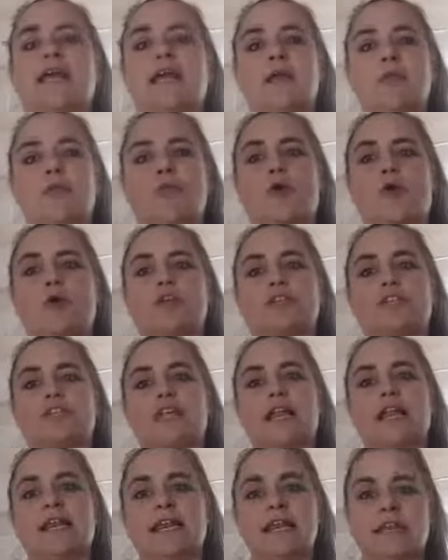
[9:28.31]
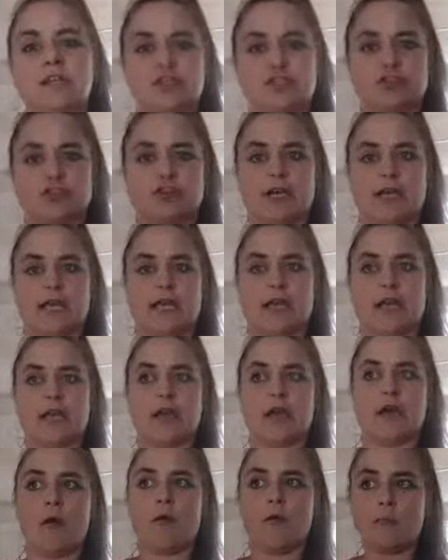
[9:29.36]
it was
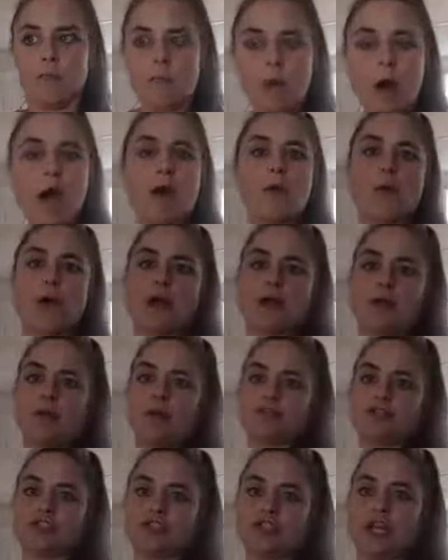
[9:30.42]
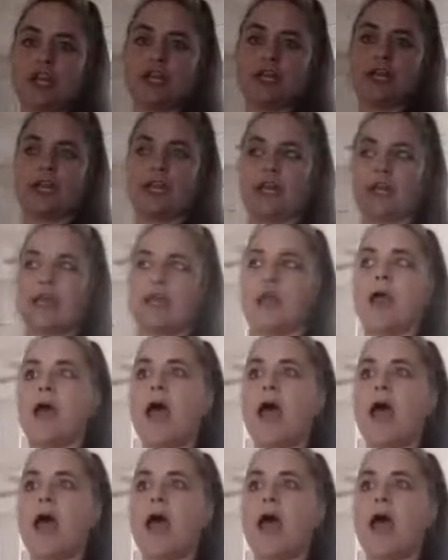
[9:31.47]
literally my weight loss journey,